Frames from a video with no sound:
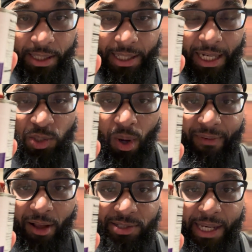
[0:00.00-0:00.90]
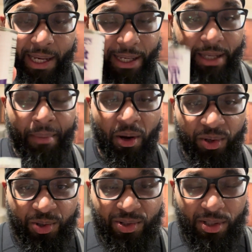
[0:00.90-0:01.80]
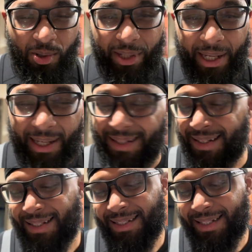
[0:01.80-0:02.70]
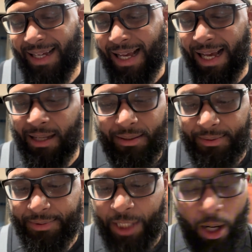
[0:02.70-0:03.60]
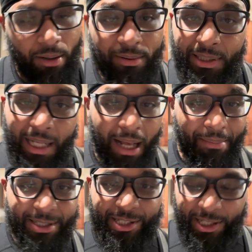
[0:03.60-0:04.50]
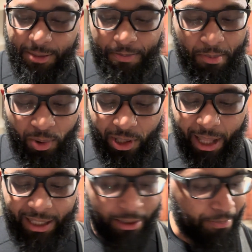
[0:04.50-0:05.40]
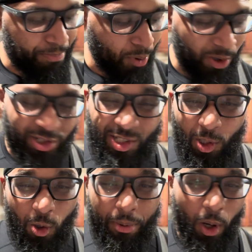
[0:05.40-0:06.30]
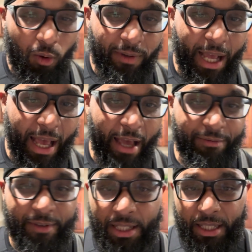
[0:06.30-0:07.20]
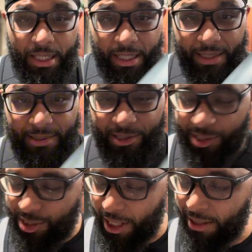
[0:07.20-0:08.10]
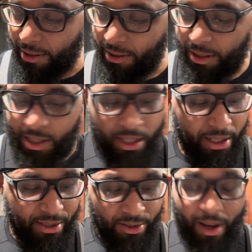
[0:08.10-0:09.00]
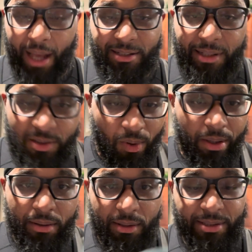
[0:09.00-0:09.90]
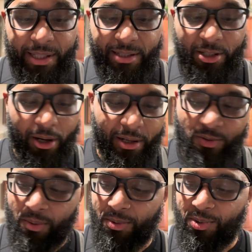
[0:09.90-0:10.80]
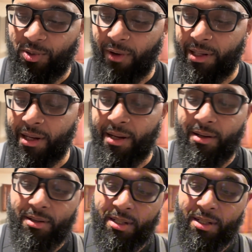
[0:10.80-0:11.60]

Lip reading: Got a 12-ounce can. Am I going to use this whole can? No. I'm going to just more than likely pour just a little bit over half into this shaker. And so, actually, let's get it started. That's what I'm going to do right now.